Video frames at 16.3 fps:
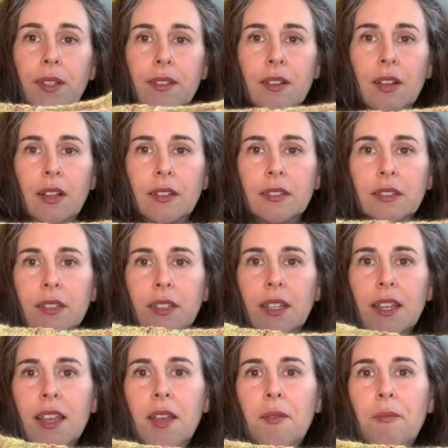it's called,
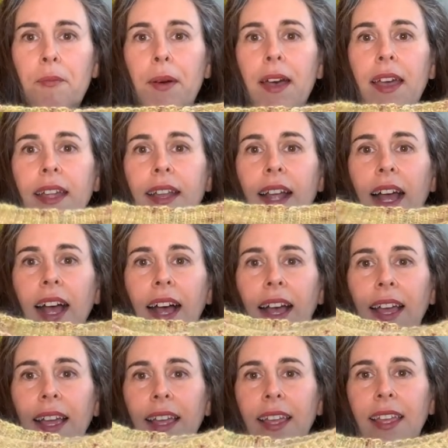but
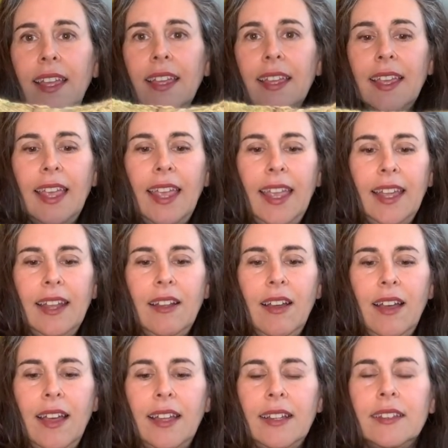I
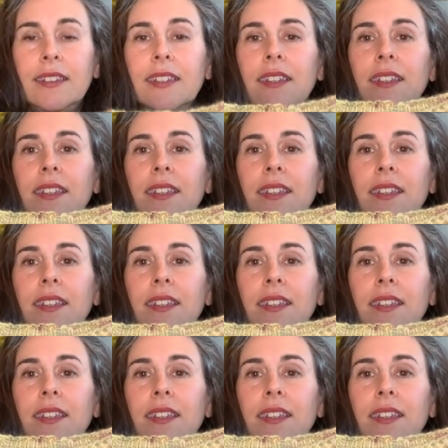cannot